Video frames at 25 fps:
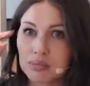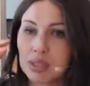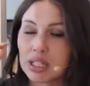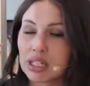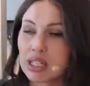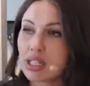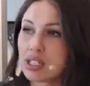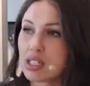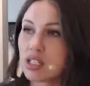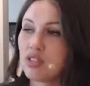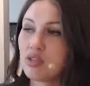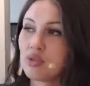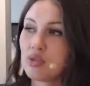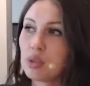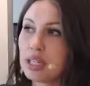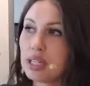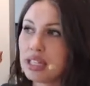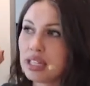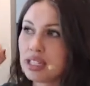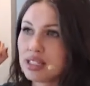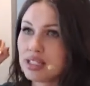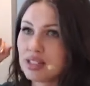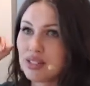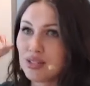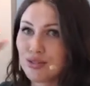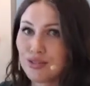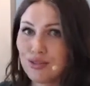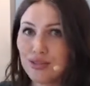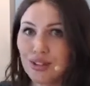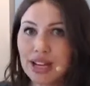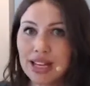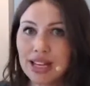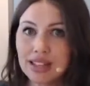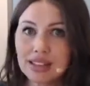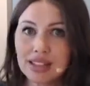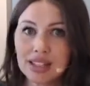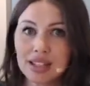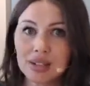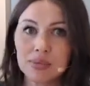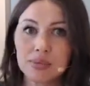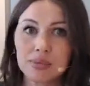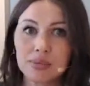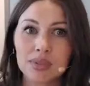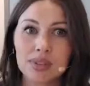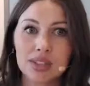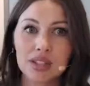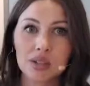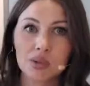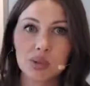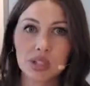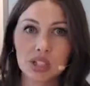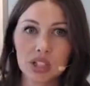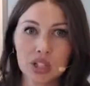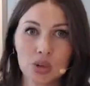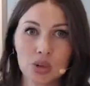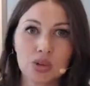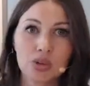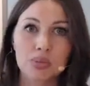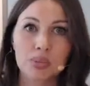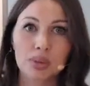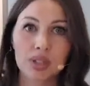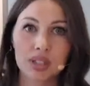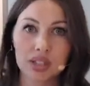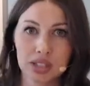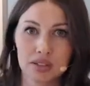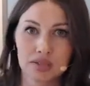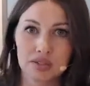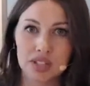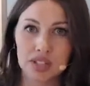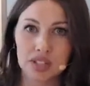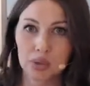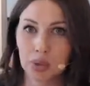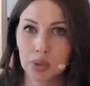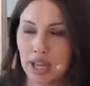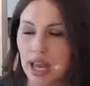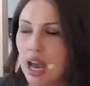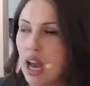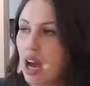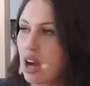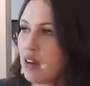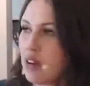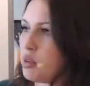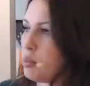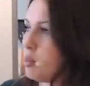because if we can define them, then we know the beliefs that we have